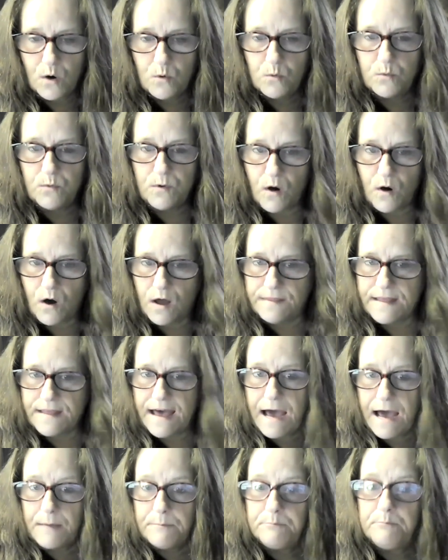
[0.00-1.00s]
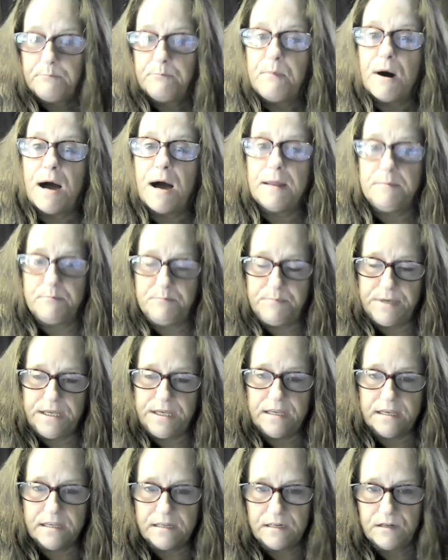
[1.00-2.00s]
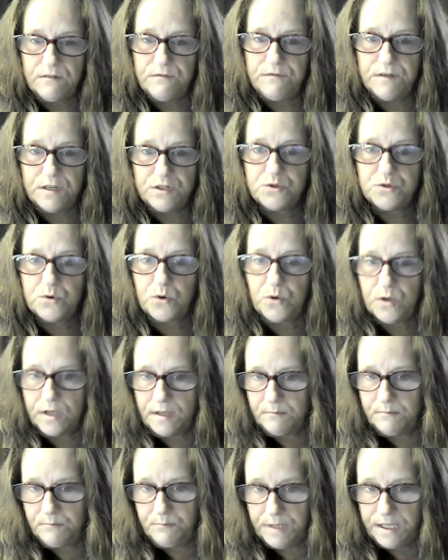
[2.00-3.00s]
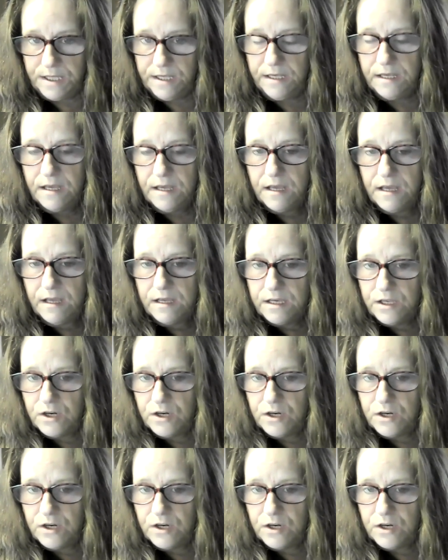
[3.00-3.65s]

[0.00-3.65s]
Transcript: go on that, but be individual and be,